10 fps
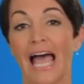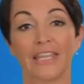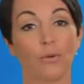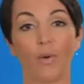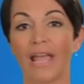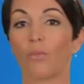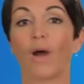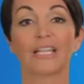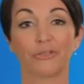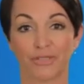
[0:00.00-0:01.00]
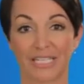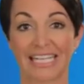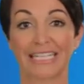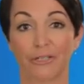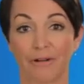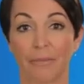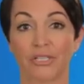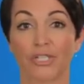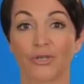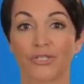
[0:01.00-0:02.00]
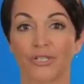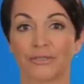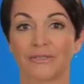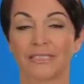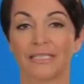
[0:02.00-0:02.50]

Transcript: and they weigh well over a kilogram in total.